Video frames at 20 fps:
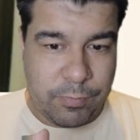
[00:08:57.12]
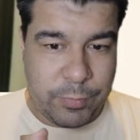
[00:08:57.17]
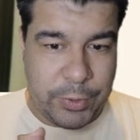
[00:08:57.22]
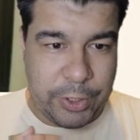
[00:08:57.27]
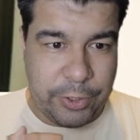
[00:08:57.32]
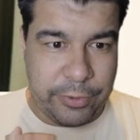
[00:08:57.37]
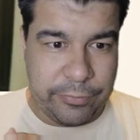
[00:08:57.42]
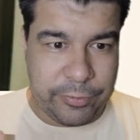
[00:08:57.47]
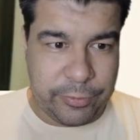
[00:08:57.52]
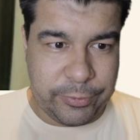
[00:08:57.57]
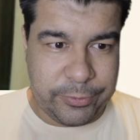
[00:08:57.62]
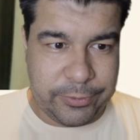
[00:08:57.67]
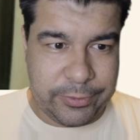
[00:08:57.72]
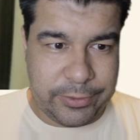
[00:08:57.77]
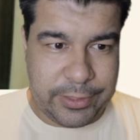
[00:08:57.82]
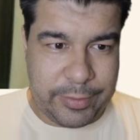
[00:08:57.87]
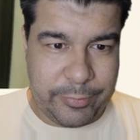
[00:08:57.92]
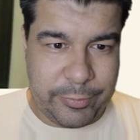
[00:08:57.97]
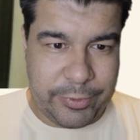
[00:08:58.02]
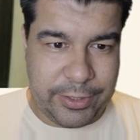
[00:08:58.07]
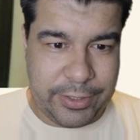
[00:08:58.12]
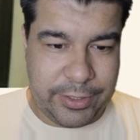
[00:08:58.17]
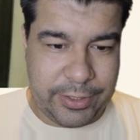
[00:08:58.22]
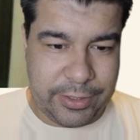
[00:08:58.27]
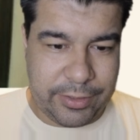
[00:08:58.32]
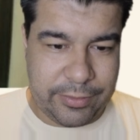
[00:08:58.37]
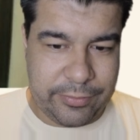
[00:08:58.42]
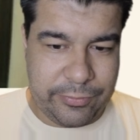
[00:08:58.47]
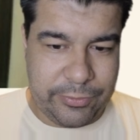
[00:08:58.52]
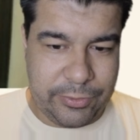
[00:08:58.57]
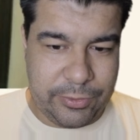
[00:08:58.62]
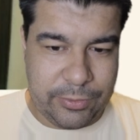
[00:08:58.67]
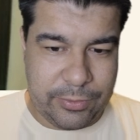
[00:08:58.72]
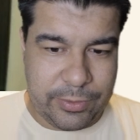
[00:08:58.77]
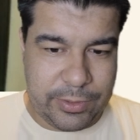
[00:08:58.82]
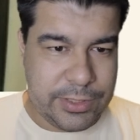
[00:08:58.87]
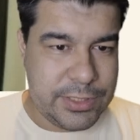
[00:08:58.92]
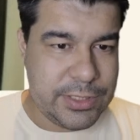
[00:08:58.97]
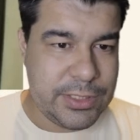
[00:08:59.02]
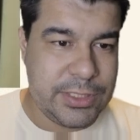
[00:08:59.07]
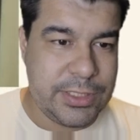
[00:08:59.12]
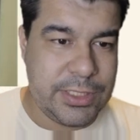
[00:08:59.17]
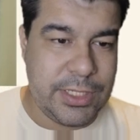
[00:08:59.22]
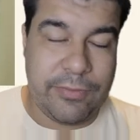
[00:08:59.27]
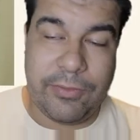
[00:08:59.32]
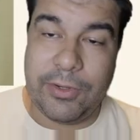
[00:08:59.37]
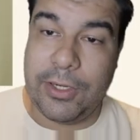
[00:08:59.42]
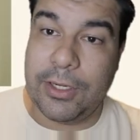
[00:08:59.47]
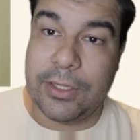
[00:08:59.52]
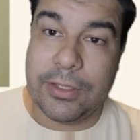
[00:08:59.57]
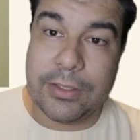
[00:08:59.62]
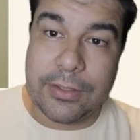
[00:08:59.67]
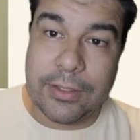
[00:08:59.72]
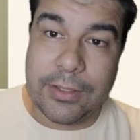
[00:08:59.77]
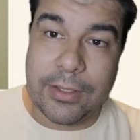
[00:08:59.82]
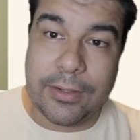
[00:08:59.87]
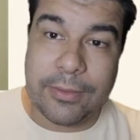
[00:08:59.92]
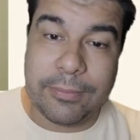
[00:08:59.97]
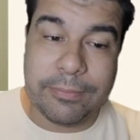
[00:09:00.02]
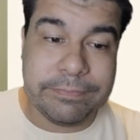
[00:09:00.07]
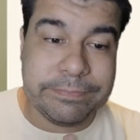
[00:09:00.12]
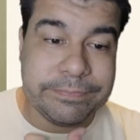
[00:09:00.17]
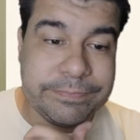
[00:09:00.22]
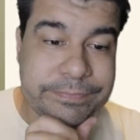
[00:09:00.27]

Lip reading: But overall, I'm going to give you a 7 out of 10.